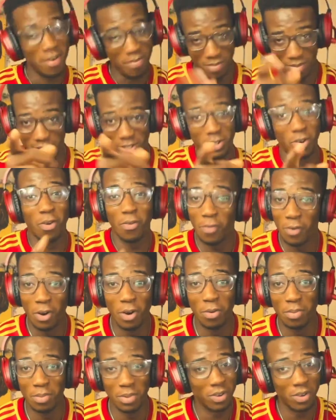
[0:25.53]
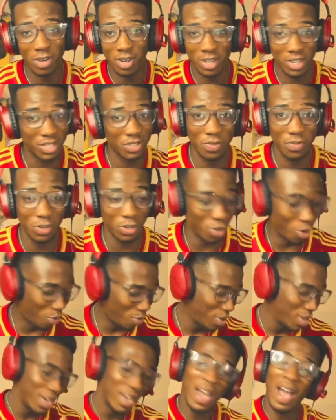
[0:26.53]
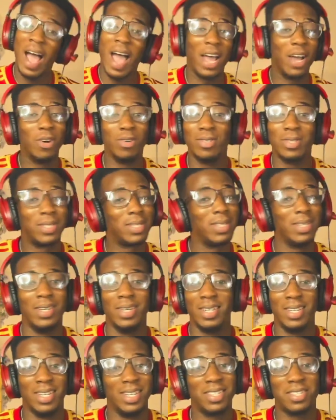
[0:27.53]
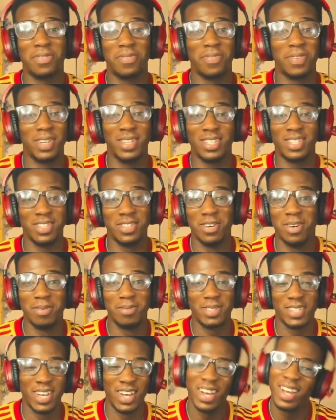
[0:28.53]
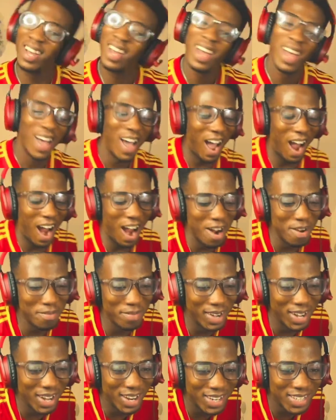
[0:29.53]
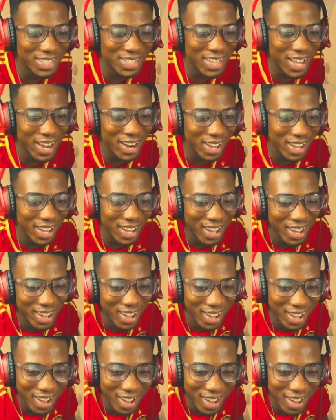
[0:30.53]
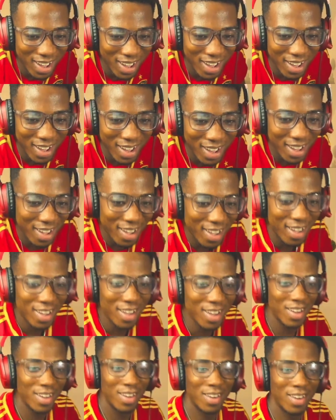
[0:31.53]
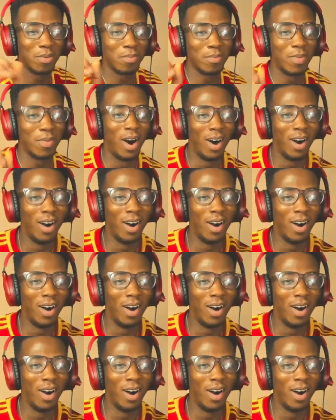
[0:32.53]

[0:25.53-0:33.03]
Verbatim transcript: Make sure you follow me, though, because if you don't, I ain't gonna see on the interface. You know what I'm saying? Alright, man, let's get it. Look, boy.